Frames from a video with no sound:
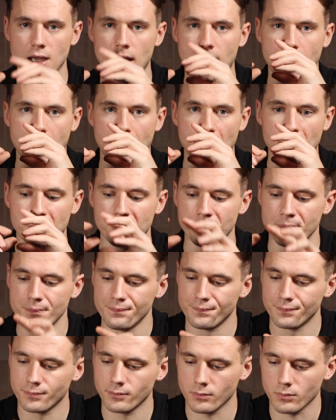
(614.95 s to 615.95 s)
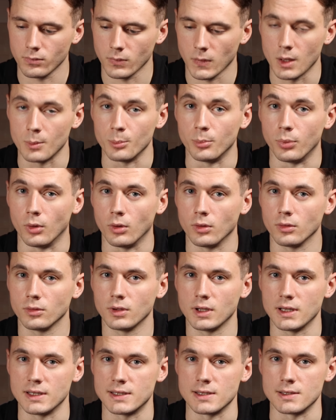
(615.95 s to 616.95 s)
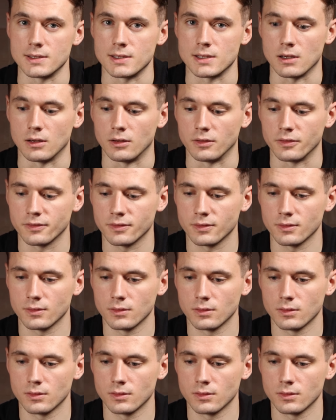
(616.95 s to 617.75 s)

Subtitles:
But in terms of